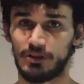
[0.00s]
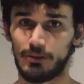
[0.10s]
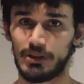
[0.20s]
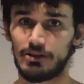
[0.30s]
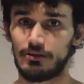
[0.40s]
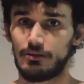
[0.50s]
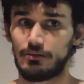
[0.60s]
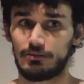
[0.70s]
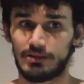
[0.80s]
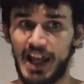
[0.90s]
we
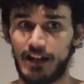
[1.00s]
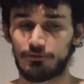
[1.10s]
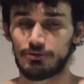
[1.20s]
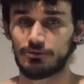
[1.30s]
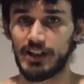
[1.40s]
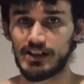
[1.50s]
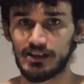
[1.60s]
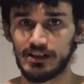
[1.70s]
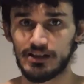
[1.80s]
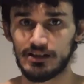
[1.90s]
do lateral
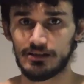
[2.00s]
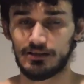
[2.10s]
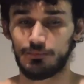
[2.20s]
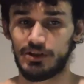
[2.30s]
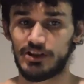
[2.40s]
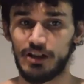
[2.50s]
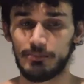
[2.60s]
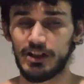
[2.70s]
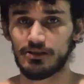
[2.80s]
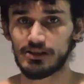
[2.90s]
raises with
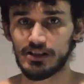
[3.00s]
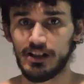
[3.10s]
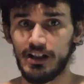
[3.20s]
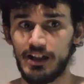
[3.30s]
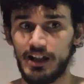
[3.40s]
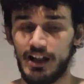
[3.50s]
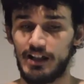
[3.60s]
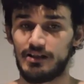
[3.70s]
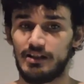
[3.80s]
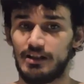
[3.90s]
dumbbells,
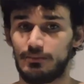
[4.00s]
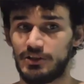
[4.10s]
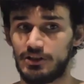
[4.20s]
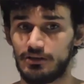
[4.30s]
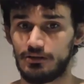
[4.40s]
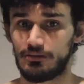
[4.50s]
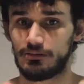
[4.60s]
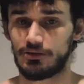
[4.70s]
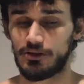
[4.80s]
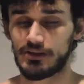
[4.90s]
and then we do
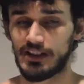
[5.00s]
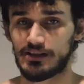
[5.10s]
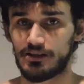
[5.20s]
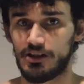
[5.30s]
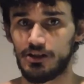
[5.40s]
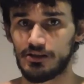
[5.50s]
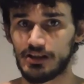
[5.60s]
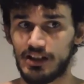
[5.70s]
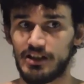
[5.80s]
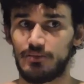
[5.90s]
2 sets of those,
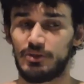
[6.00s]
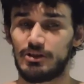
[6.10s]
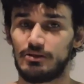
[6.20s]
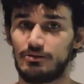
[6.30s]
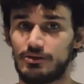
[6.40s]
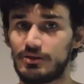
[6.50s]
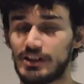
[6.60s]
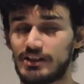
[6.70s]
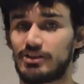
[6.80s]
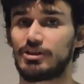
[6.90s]
and then we do 2
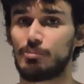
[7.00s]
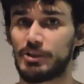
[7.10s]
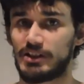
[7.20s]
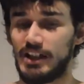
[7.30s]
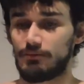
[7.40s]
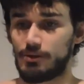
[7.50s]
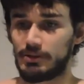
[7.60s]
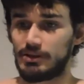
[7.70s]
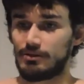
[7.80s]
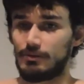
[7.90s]
sets of superset where we
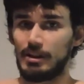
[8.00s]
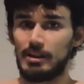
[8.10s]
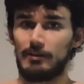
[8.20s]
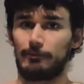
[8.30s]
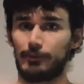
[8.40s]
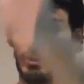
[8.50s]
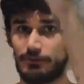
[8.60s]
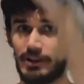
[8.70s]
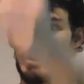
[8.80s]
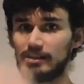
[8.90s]
do front
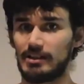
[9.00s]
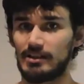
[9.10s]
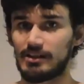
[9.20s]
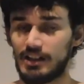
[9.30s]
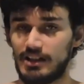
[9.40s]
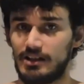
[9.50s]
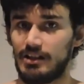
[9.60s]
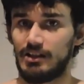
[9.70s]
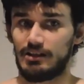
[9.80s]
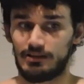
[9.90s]
raises and
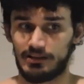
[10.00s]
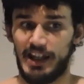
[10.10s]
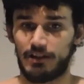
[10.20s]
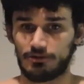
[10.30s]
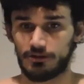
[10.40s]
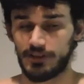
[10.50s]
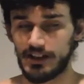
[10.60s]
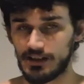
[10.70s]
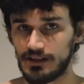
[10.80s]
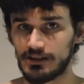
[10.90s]
then lateral
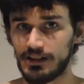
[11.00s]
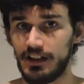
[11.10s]
raises.